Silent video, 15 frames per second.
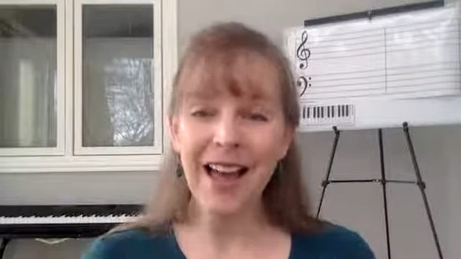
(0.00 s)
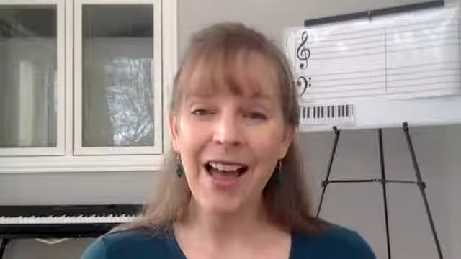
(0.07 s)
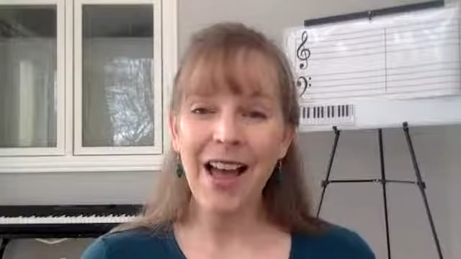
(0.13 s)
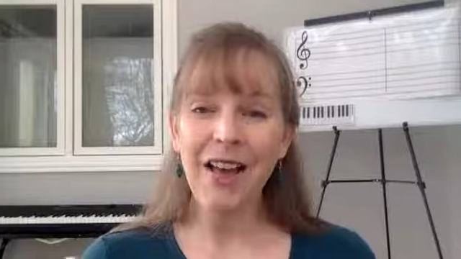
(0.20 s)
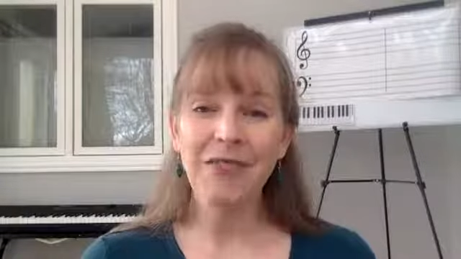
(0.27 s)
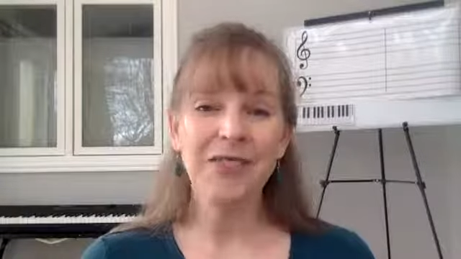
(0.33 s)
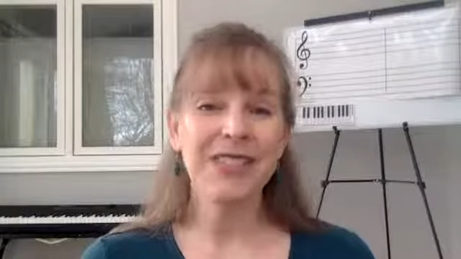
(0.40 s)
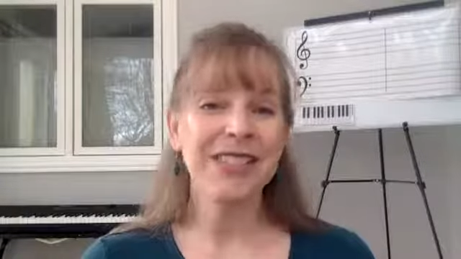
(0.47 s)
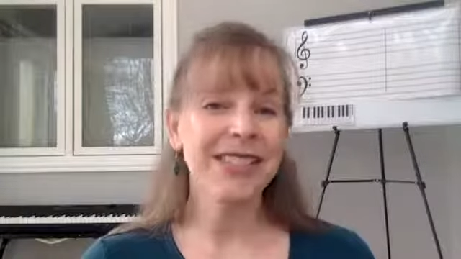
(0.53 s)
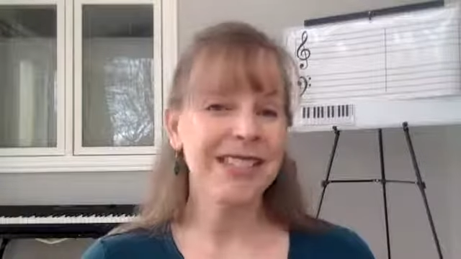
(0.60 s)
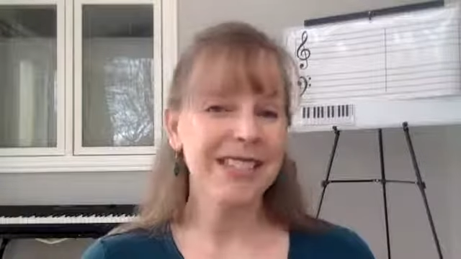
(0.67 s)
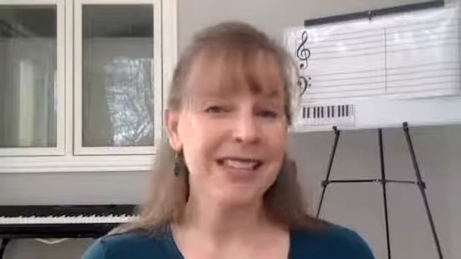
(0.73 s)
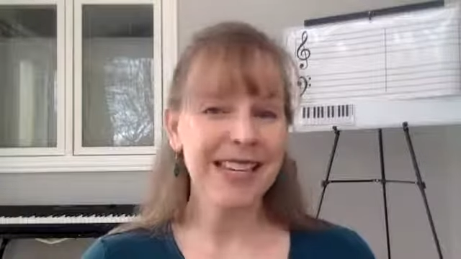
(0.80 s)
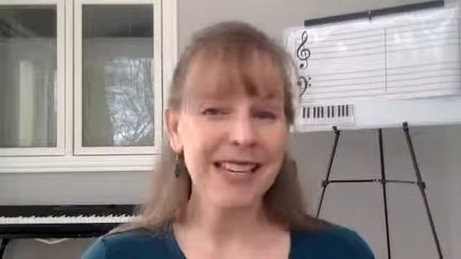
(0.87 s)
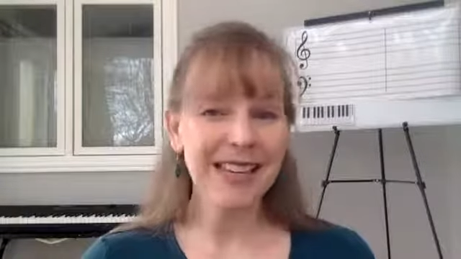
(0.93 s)
of
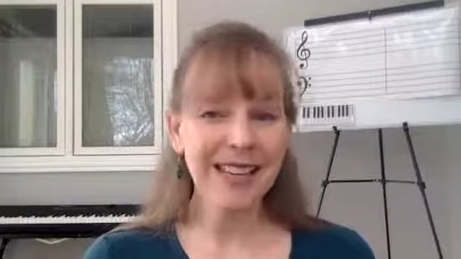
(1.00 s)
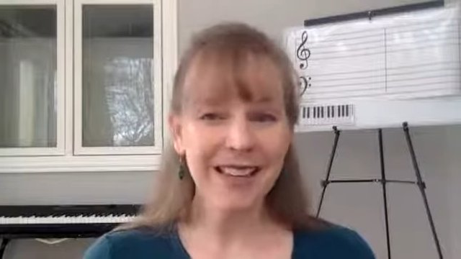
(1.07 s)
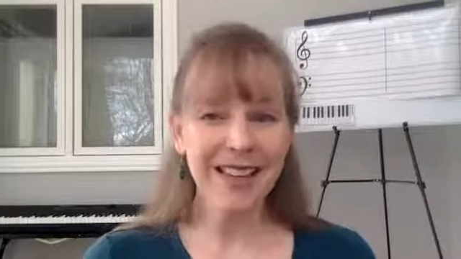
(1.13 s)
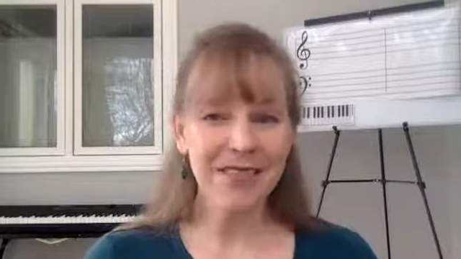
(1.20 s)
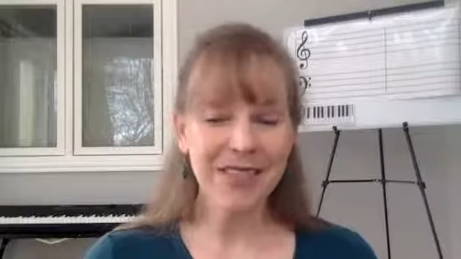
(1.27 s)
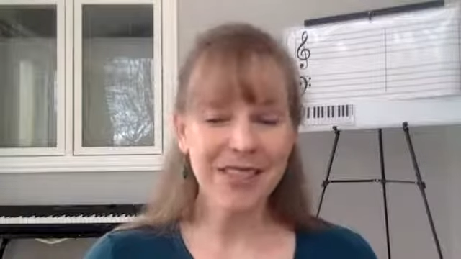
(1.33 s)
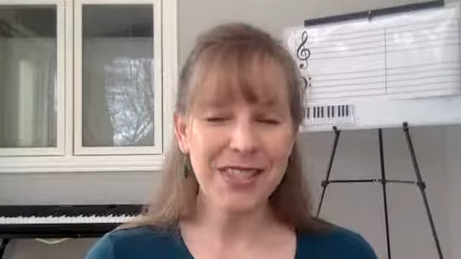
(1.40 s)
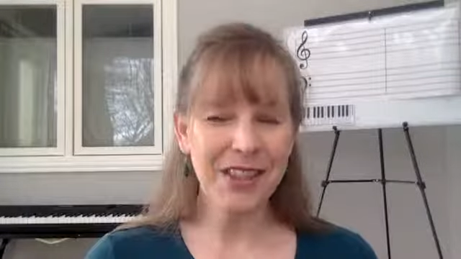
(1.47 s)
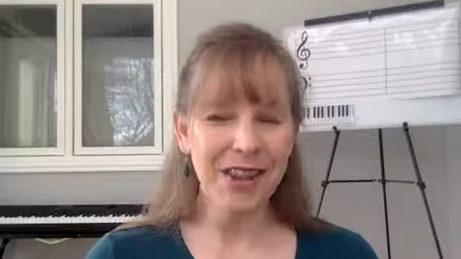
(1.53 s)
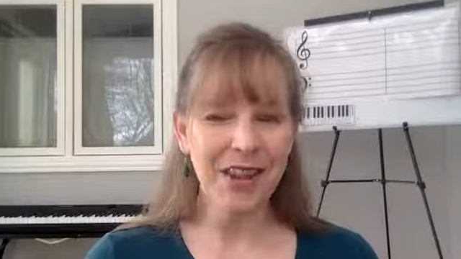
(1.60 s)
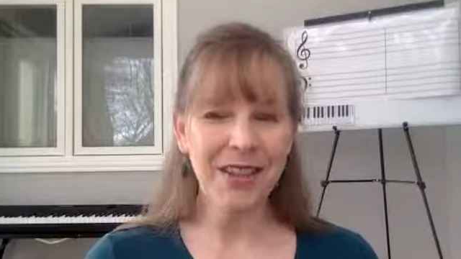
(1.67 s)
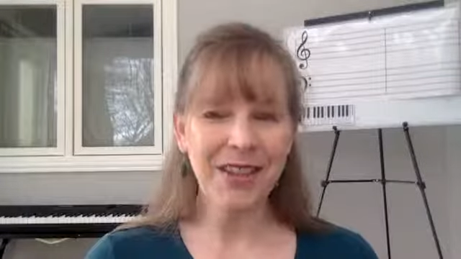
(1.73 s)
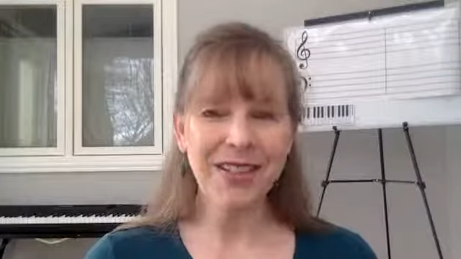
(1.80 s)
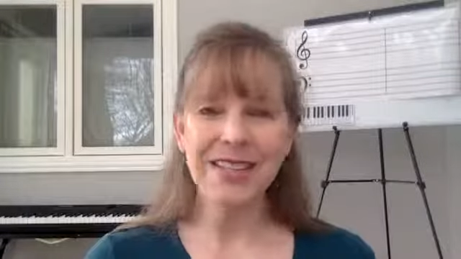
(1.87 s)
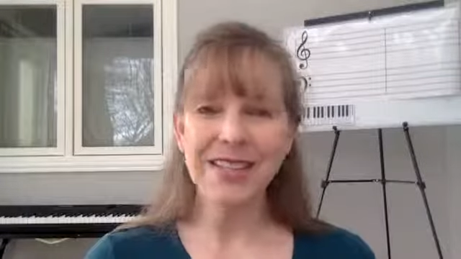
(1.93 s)
Disney love
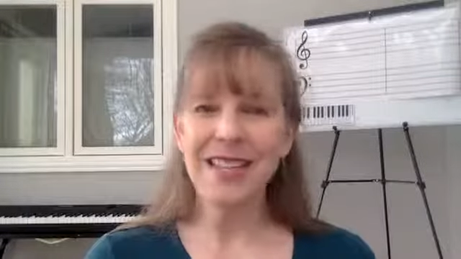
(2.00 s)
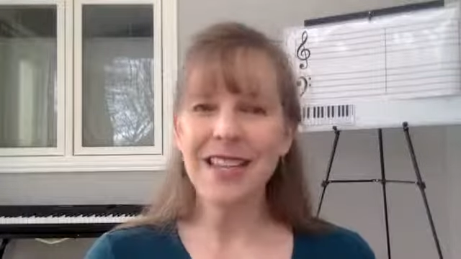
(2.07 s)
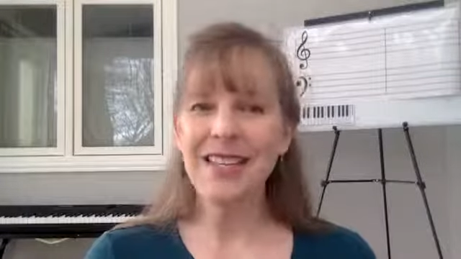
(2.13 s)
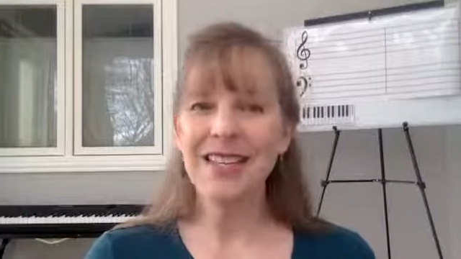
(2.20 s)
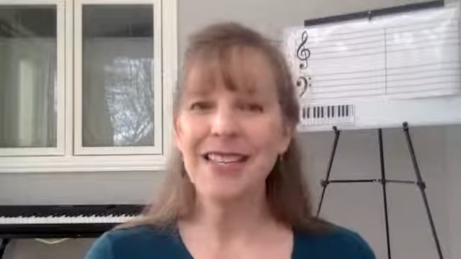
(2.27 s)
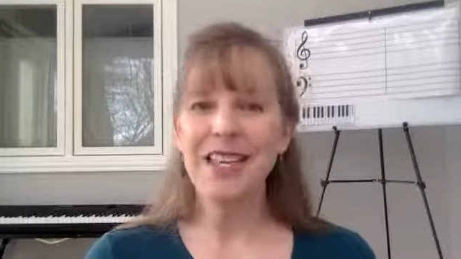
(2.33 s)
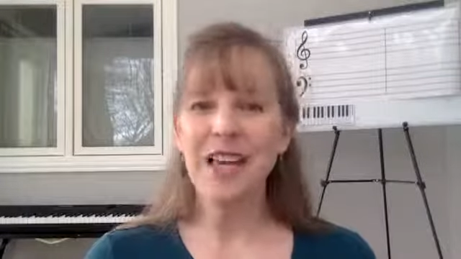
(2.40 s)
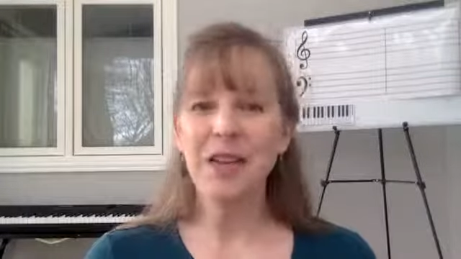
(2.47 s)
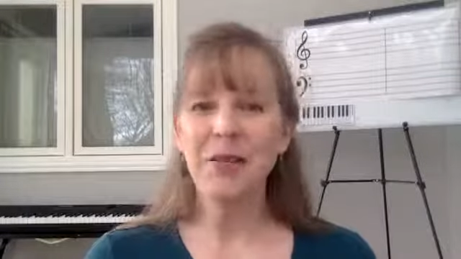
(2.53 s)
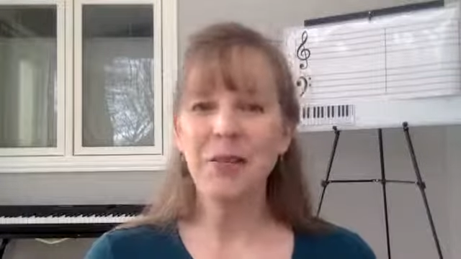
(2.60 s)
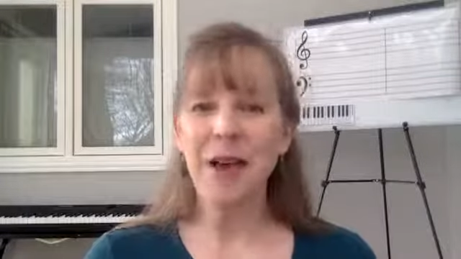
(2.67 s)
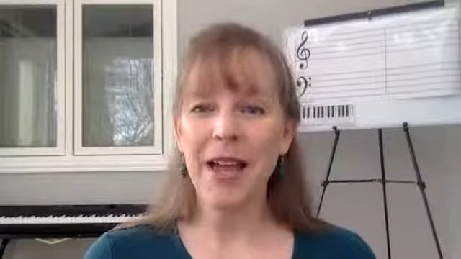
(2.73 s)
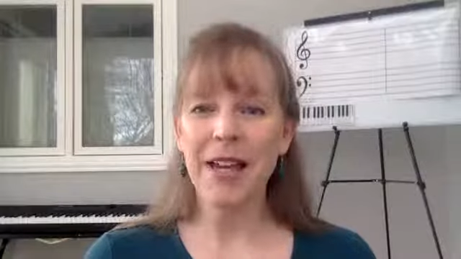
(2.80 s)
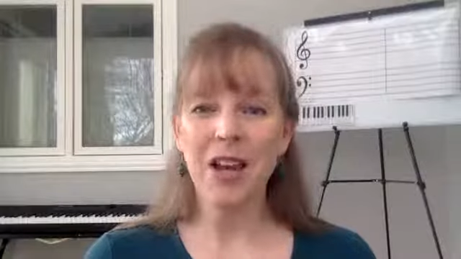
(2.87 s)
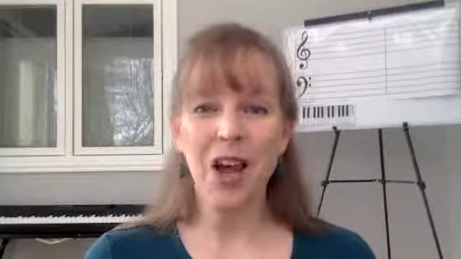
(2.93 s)
songs sung
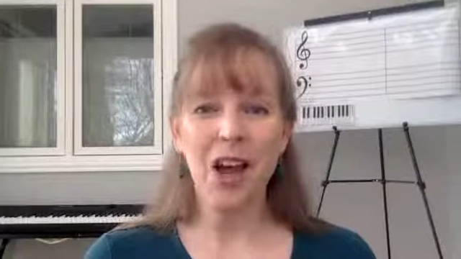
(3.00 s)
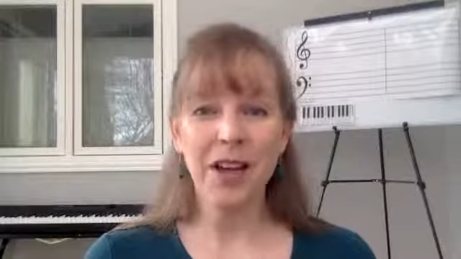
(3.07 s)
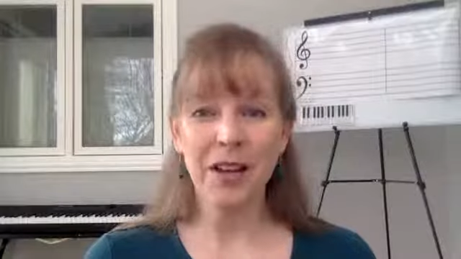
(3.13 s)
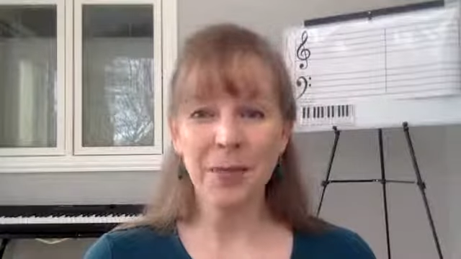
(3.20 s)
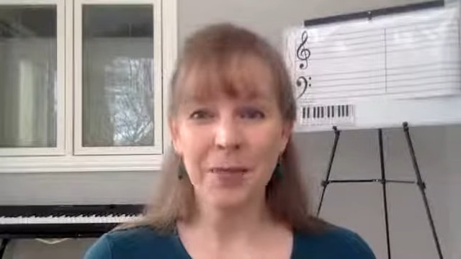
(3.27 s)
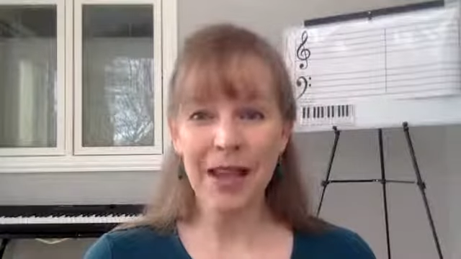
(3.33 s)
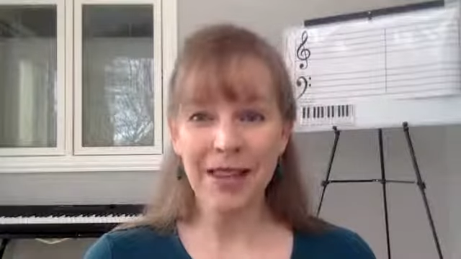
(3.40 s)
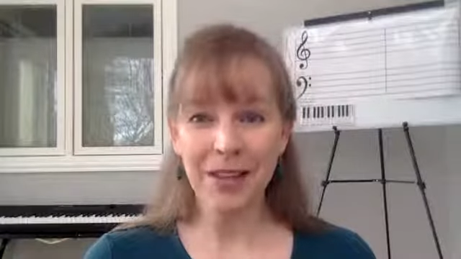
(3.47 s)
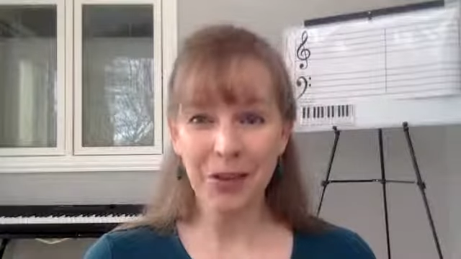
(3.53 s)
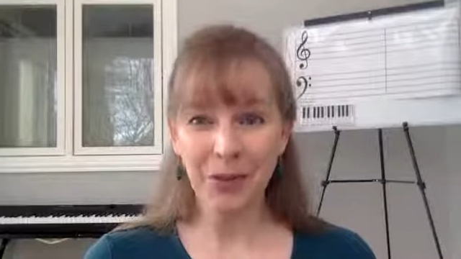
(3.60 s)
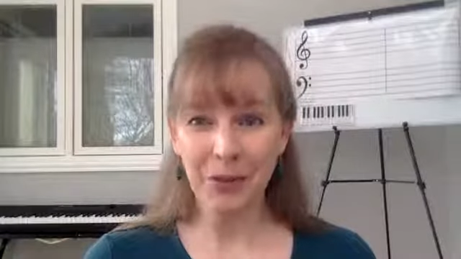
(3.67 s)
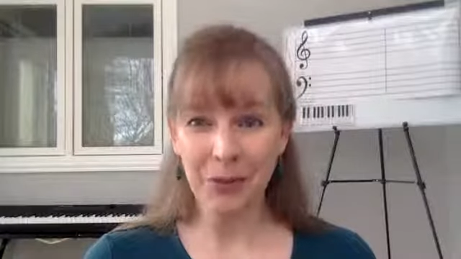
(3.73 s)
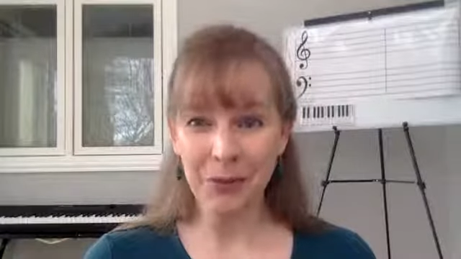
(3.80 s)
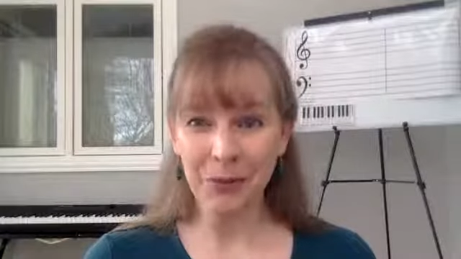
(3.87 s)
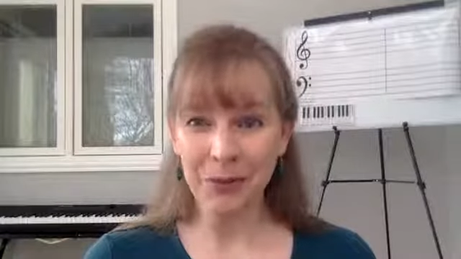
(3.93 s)
by an a cappella
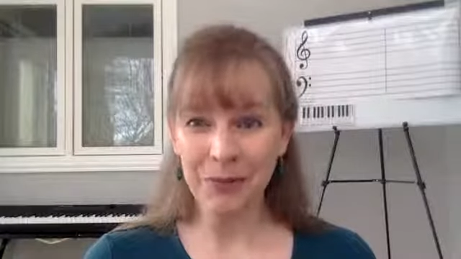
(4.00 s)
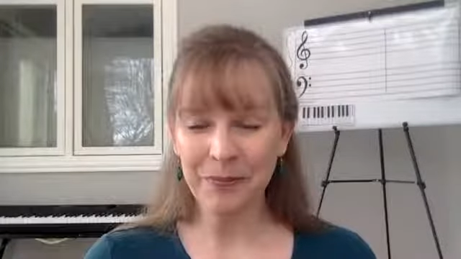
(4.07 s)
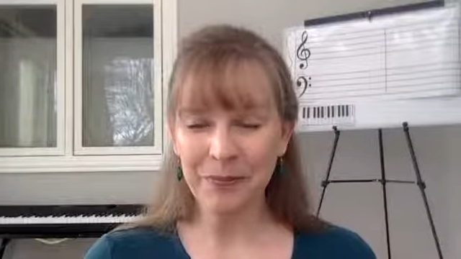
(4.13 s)
group.